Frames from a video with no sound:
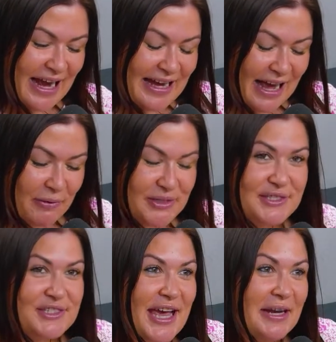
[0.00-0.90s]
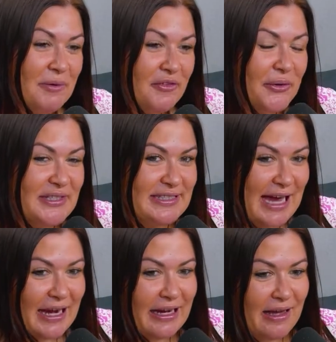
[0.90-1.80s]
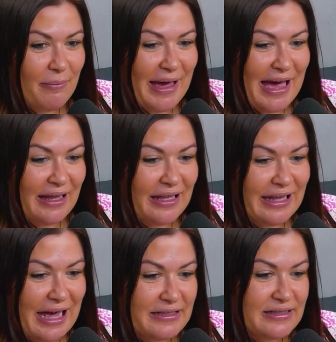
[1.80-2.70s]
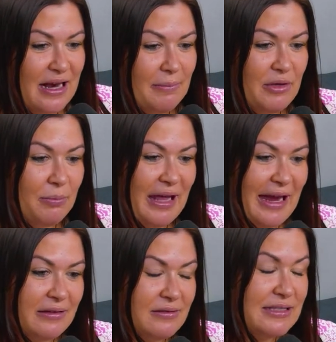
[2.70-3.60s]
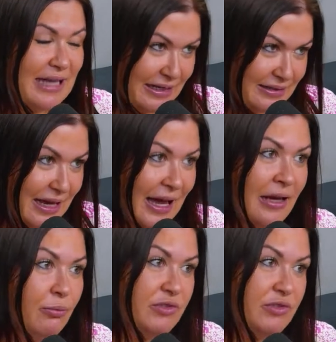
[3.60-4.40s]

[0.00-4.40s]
Now, we're just chatting before we started about last time you played Southside,